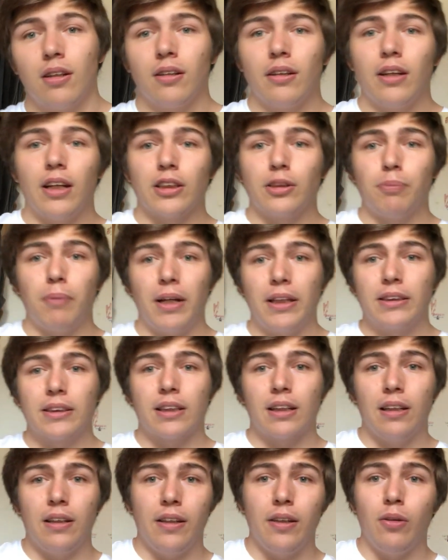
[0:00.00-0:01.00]
That's
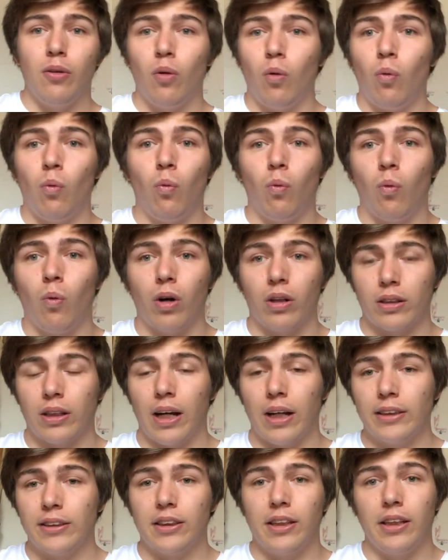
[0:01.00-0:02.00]
basically what
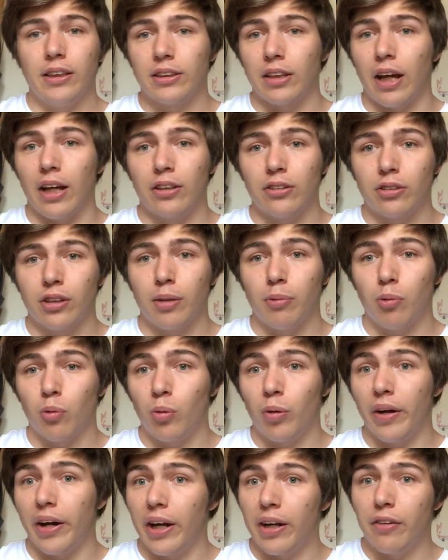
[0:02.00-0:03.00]
I see as a hand trap,
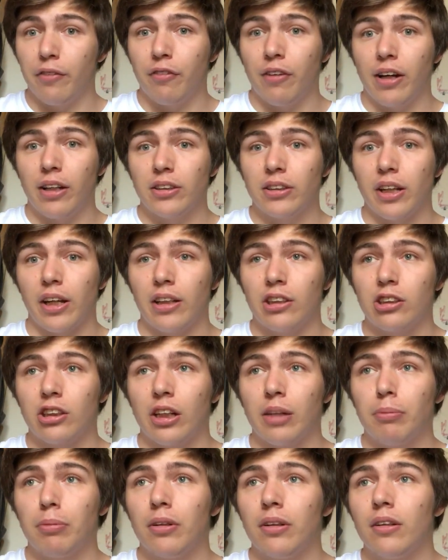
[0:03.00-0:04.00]
or what I define as a hand
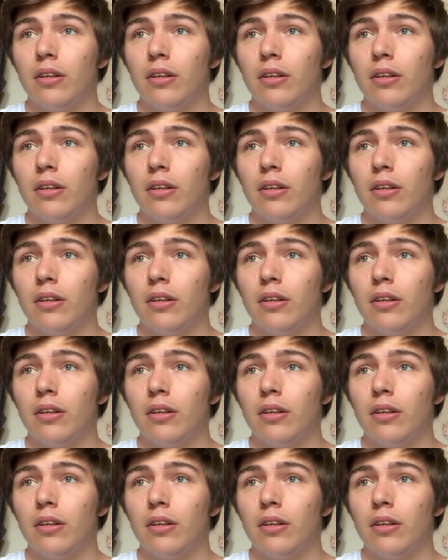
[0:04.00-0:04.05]
trap.